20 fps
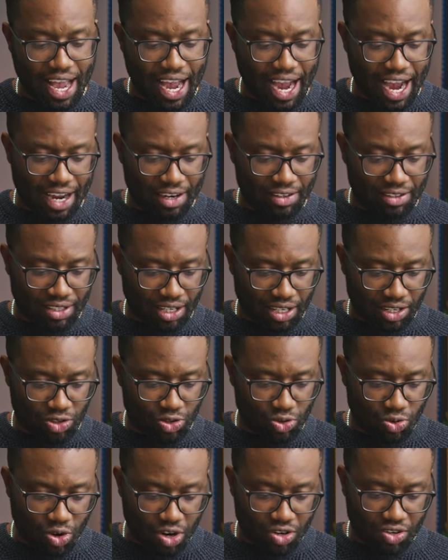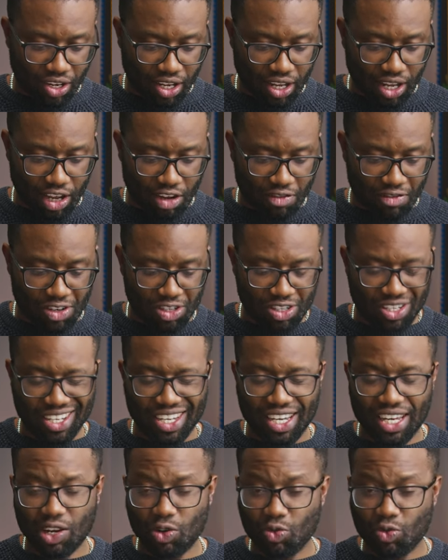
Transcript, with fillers: At 3200 Kelvin, you should get